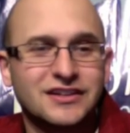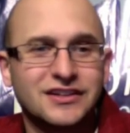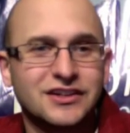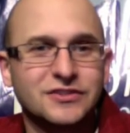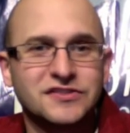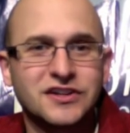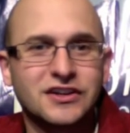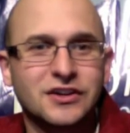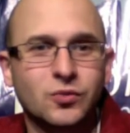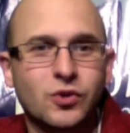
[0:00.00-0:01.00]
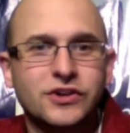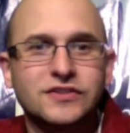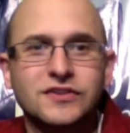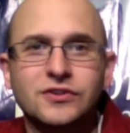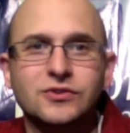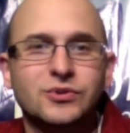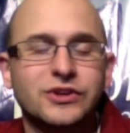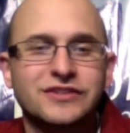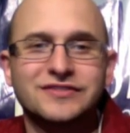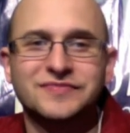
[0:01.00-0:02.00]
you know, sitting at 1-2,
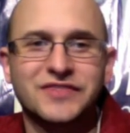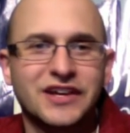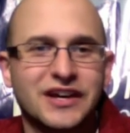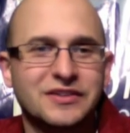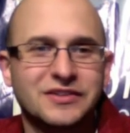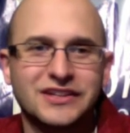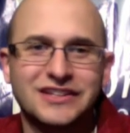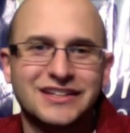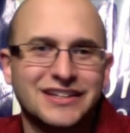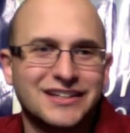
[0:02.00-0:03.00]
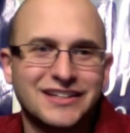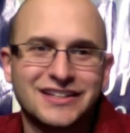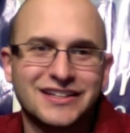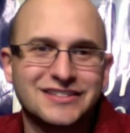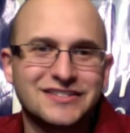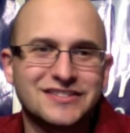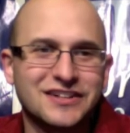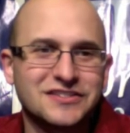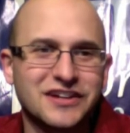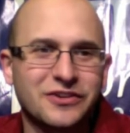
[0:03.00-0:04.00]
and I mean, that just
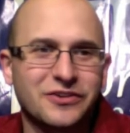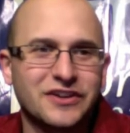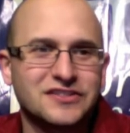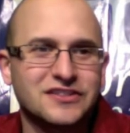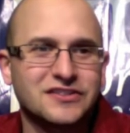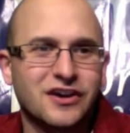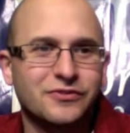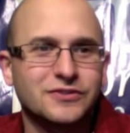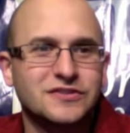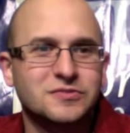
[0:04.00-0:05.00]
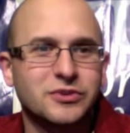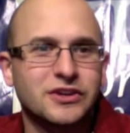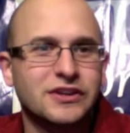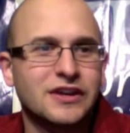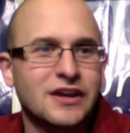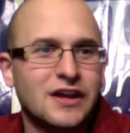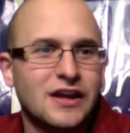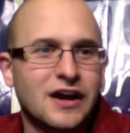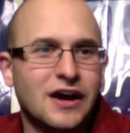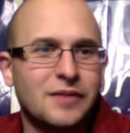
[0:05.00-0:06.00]
tells you how crazy this conference has been.
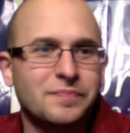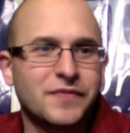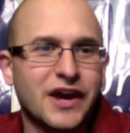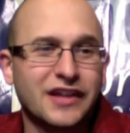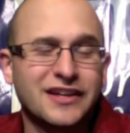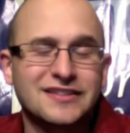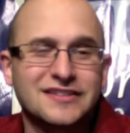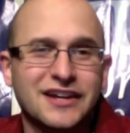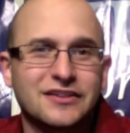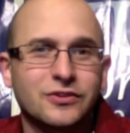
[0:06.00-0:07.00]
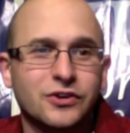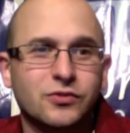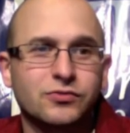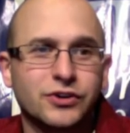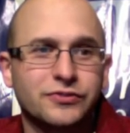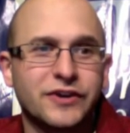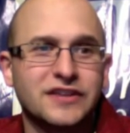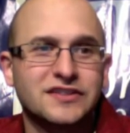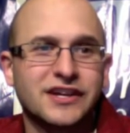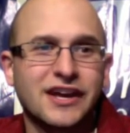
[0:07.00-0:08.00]
I'd like to take a look real
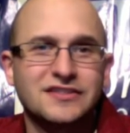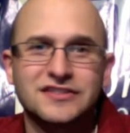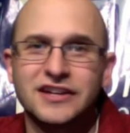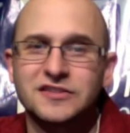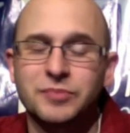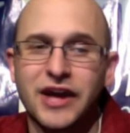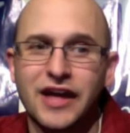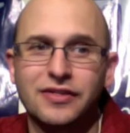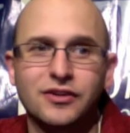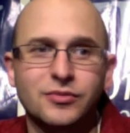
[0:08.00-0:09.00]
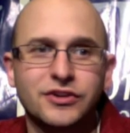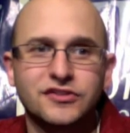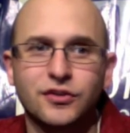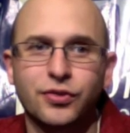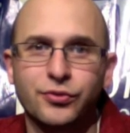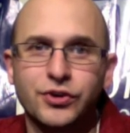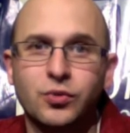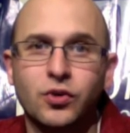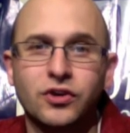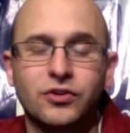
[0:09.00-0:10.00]
fast at K-State's path here because they're
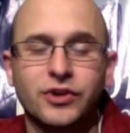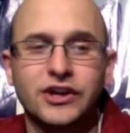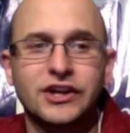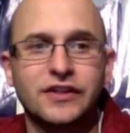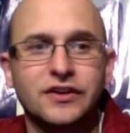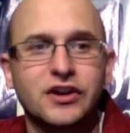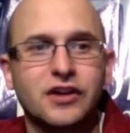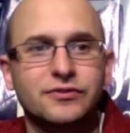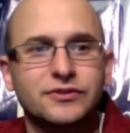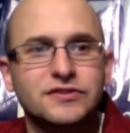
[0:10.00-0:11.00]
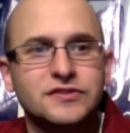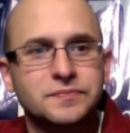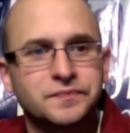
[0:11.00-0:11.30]
3-1 already in the conference.